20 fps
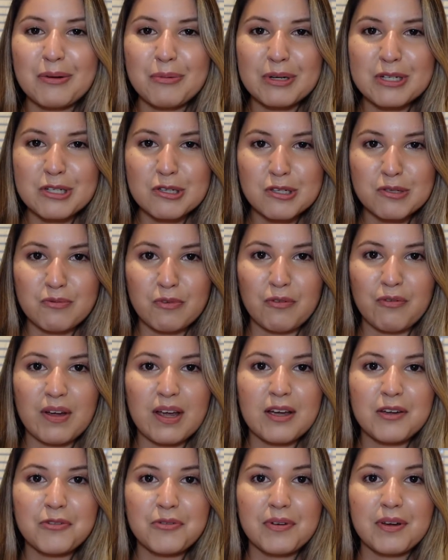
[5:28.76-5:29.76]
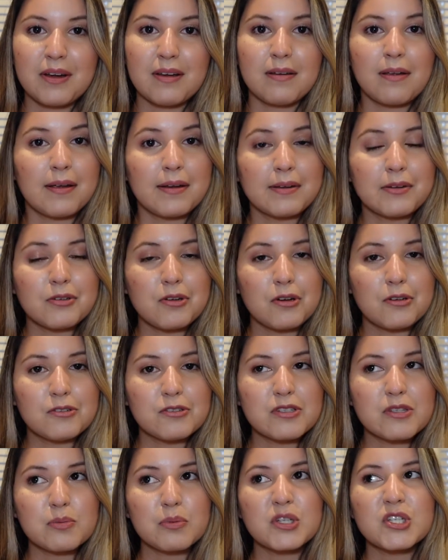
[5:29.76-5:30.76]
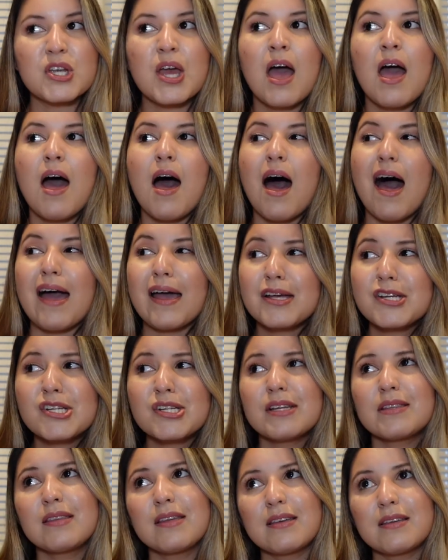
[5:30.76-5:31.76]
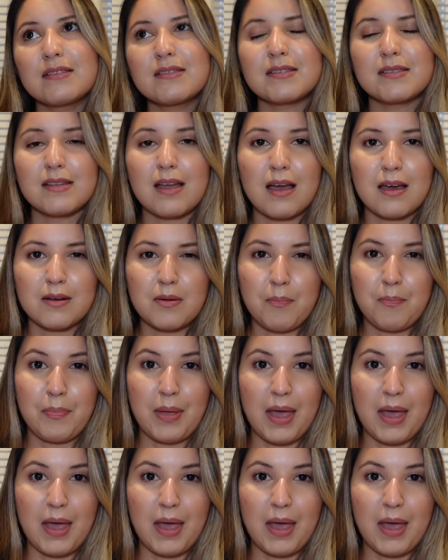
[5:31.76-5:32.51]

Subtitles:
retails for $590, which I actually think it's not